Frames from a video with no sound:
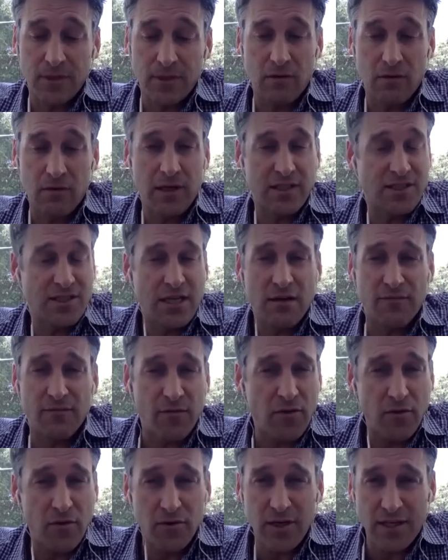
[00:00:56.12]
extended for
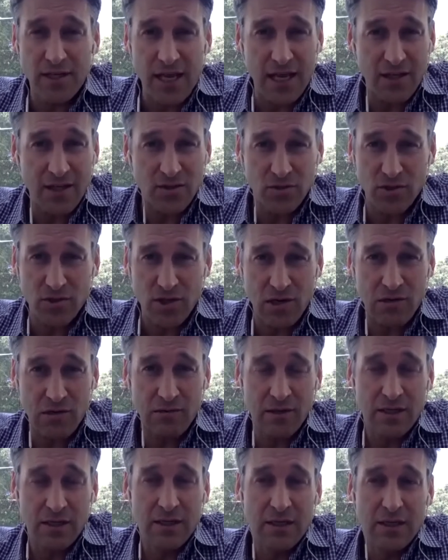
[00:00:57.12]
30 days or so.
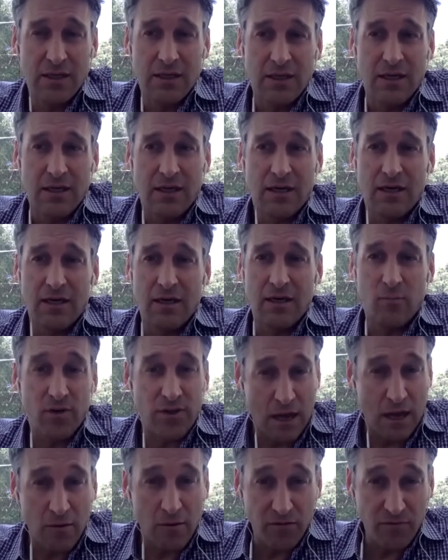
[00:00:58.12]

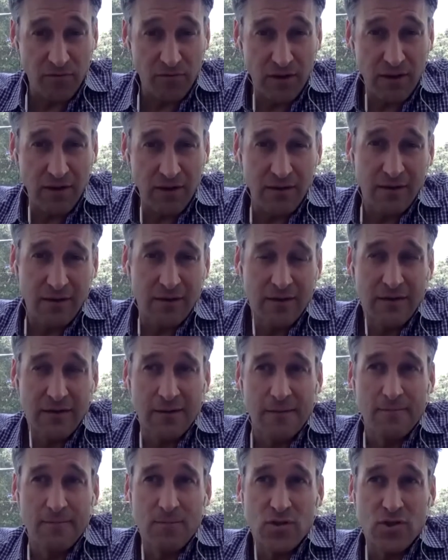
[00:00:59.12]
Without a fee.
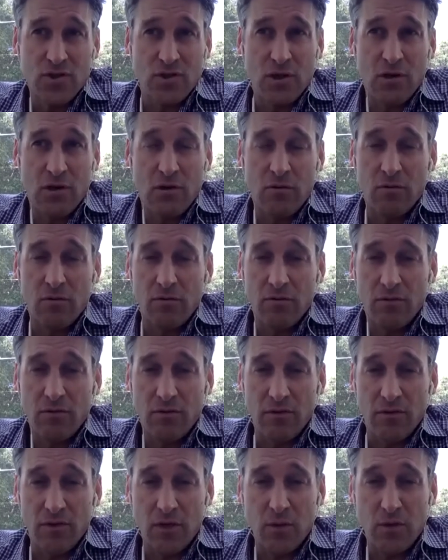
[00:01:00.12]
So
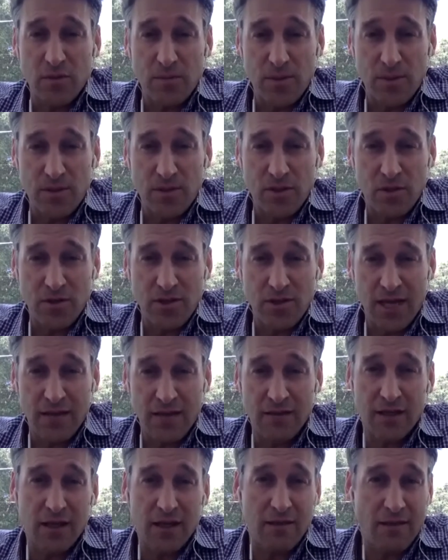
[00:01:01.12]
the USPTO is
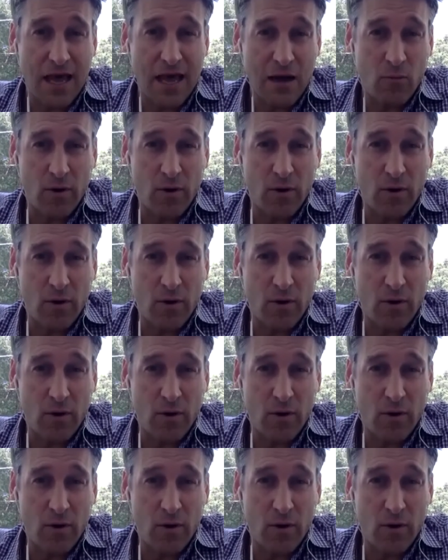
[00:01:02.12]
handling it in that